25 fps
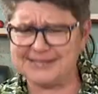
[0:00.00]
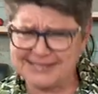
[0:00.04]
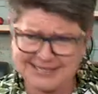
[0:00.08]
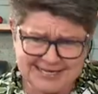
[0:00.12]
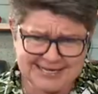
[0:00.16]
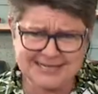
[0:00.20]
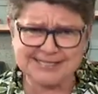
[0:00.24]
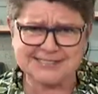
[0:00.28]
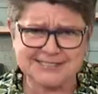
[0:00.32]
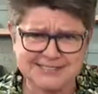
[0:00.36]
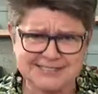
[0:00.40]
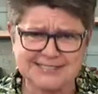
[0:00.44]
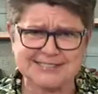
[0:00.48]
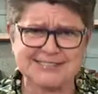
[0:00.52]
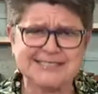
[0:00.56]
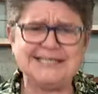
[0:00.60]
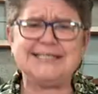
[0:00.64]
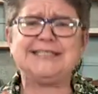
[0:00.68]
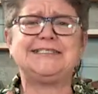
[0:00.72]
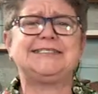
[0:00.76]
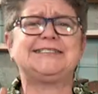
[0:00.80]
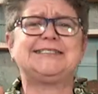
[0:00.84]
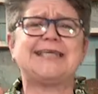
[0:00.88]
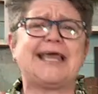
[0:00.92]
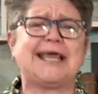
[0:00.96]
Yes,
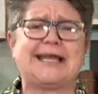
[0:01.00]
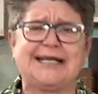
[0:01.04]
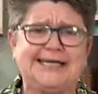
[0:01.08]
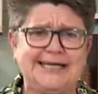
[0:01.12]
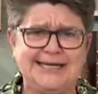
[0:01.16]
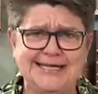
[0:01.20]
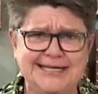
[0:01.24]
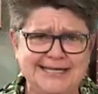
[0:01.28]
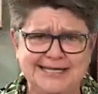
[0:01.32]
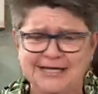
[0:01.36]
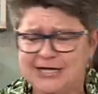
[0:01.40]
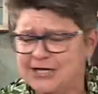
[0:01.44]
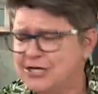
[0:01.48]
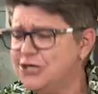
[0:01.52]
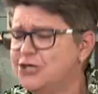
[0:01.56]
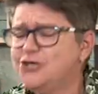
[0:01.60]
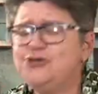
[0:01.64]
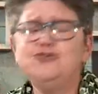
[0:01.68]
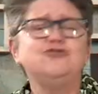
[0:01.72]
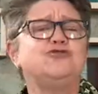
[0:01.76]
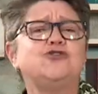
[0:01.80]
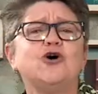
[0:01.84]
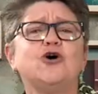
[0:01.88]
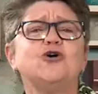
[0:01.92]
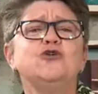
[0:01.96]
exactly
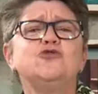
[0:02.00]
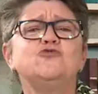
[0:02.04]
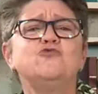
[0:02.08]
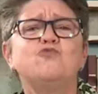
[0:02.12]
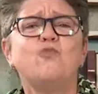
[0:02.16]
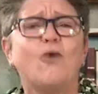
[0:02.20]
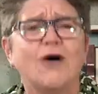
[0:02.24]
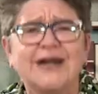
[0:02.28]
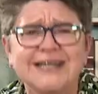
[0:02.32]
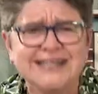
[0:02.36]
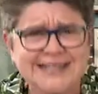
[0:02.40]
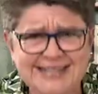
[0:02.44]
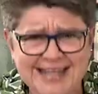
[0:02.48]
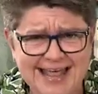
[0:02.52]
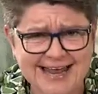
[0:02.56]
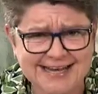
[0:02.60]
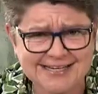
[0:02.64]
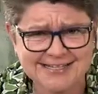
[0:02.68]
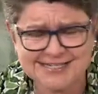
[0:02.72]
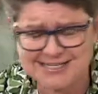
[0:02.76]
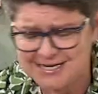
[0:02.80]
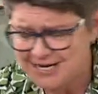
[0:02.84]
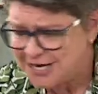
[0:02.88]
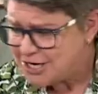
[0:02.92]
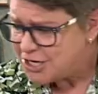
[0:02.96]
you don't want
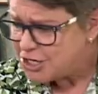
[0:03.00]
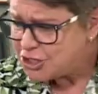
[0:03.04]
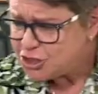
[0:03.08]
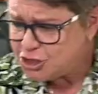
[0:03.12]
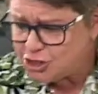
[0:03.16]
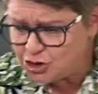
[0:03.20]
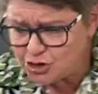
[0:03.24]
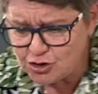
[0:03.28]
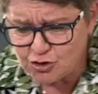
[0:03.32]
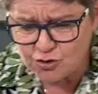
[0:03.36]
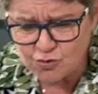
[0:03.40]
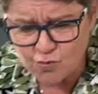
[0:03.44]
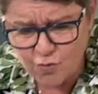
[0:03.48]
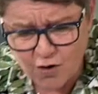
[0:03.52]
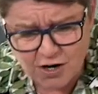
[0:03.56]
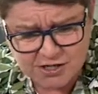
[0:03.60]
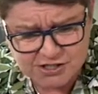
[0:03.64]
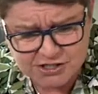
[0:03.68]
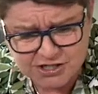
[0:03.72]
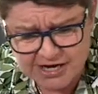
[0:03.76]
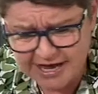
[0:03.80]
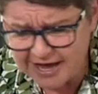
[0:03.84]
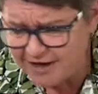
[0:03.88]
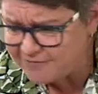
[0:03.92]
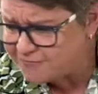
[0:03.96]
that. You
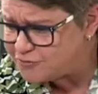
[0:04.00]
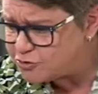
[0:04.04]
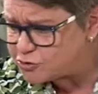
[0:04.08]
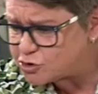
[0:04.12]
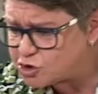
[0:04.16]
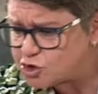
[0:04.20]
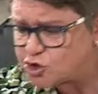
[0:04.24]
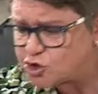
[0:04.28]
want to have your